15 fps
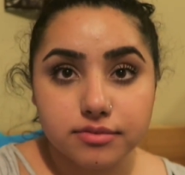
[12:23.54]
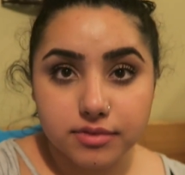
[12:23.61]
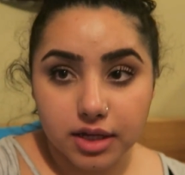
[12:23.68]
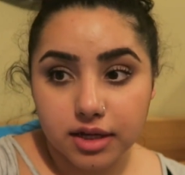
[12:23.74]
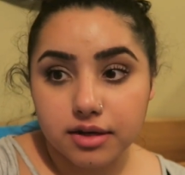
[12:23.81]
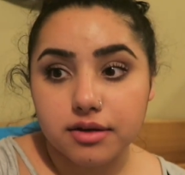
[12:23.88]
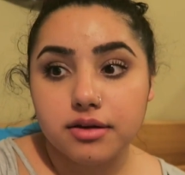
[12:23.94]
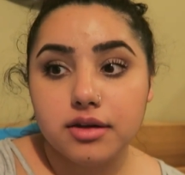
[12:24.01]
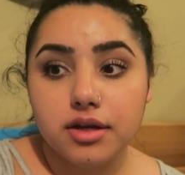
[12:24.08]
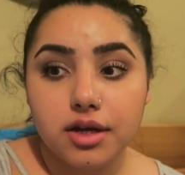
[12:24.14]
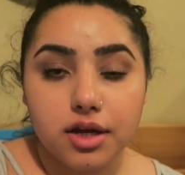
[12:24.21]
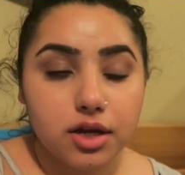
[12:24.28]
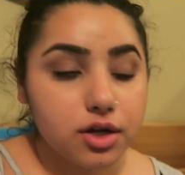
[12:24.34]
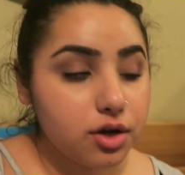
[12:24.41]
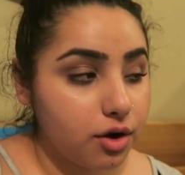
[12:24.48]
then
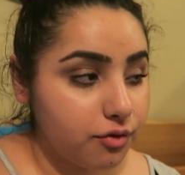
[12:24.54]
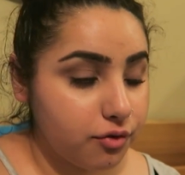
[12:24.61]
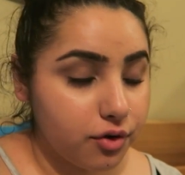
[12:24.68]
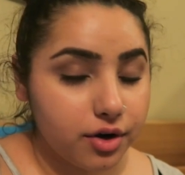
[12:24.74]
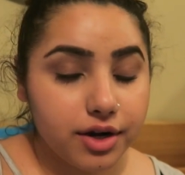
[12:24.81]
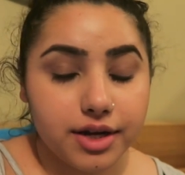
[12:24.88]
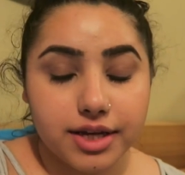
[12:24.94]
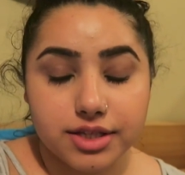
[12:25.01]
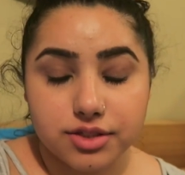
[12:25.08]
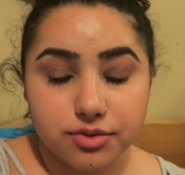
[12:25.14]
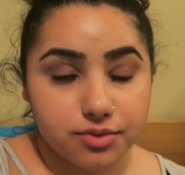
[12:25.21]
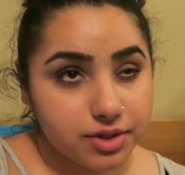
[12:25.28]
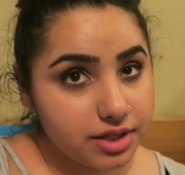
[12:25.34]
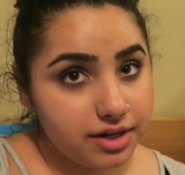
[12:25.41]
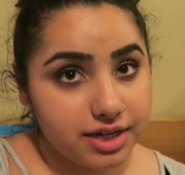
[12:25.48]
go for it. It's a
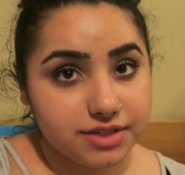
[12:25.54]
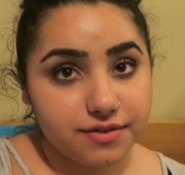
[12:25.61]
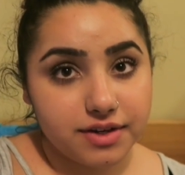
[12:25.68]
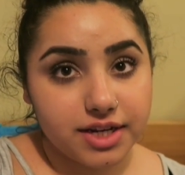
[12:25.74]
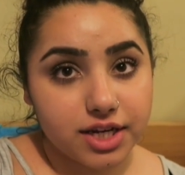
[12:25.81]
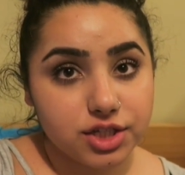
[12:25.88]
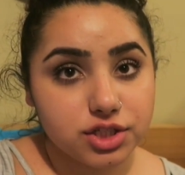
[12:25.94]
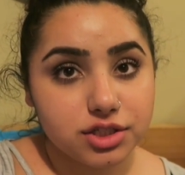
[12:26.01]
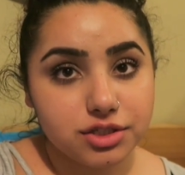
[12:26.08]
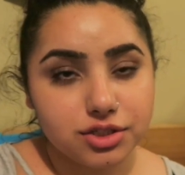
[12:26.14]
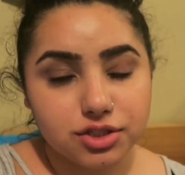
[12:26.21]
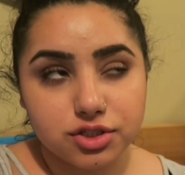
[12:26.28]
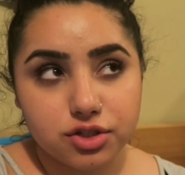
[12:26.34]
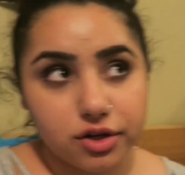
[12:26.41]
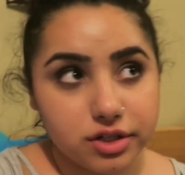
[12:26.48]
really nice foundation.
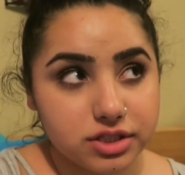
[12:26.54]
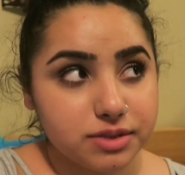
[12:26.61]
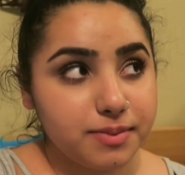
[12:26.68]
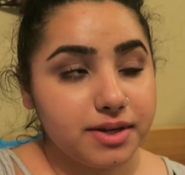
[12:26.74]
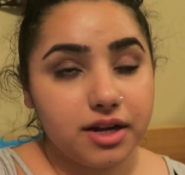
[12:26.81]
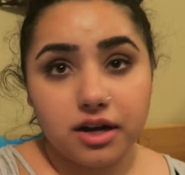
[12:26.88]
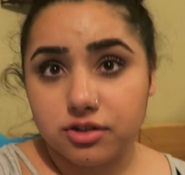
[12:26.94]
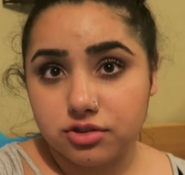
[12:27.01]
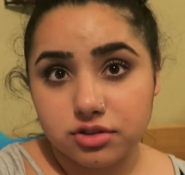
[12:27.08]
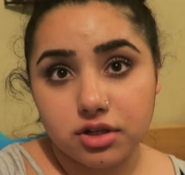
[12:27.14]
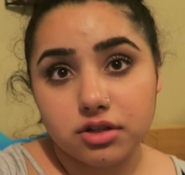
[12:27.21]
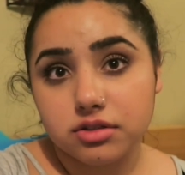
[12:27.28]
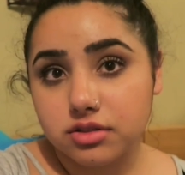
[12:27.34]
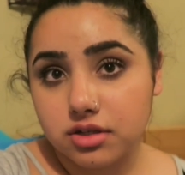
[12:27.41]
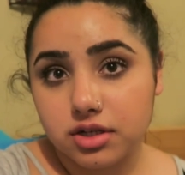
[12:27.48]
Just don't spend
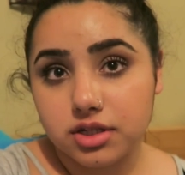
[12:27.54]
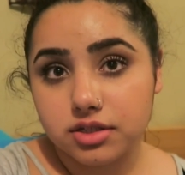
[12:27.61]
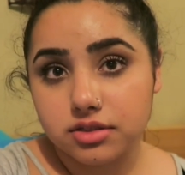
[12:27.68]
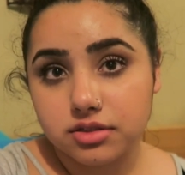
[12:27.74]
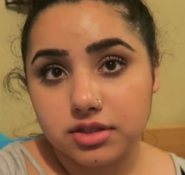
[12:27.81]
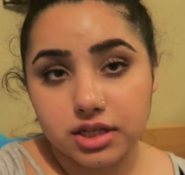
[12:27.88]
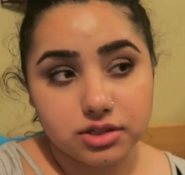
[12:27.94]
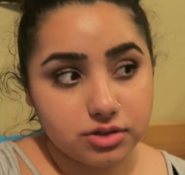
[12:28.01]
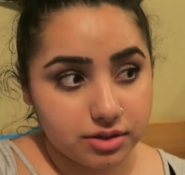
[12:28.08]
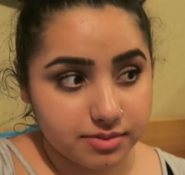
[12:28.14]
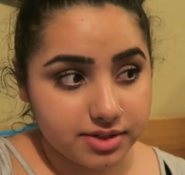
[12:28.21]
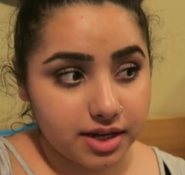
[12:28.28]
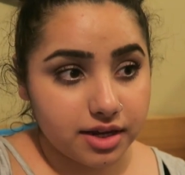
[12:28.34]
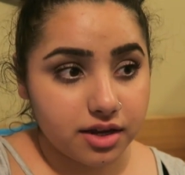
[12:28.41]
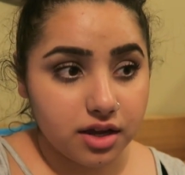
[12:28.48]
$100 on it. That's all I'm
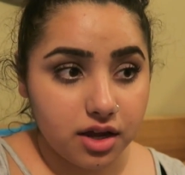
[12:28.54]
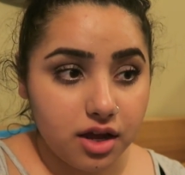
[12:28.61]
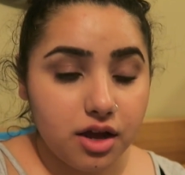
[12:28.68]
saying.